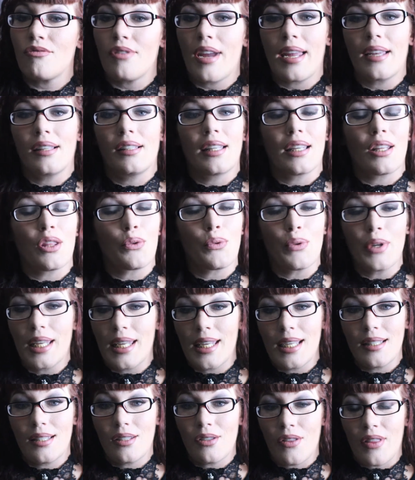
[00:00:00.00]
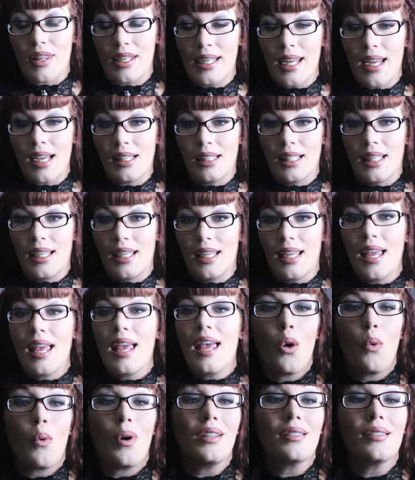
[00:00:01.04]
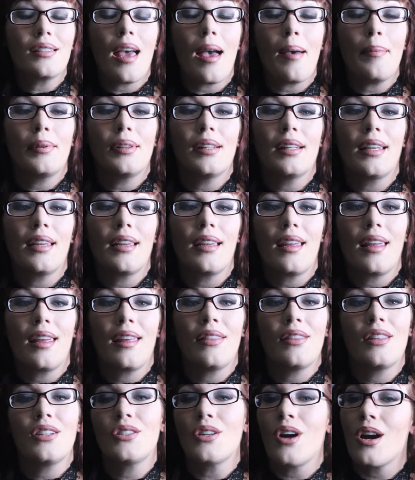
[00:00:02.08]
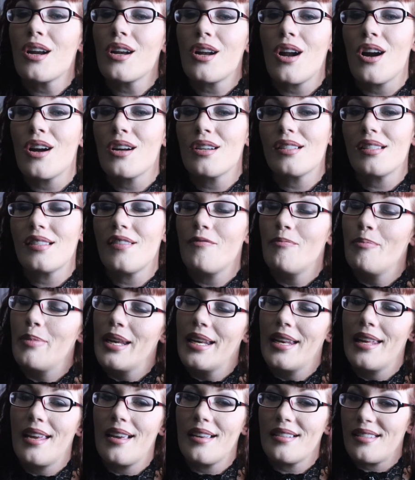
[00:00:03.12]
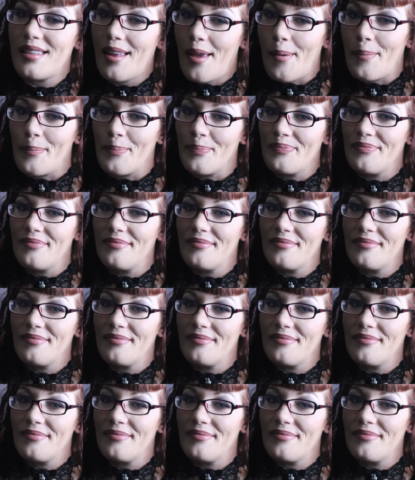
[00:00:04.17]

wrangling 3 kids on the daily while dabbling in the dark arts of BDSM.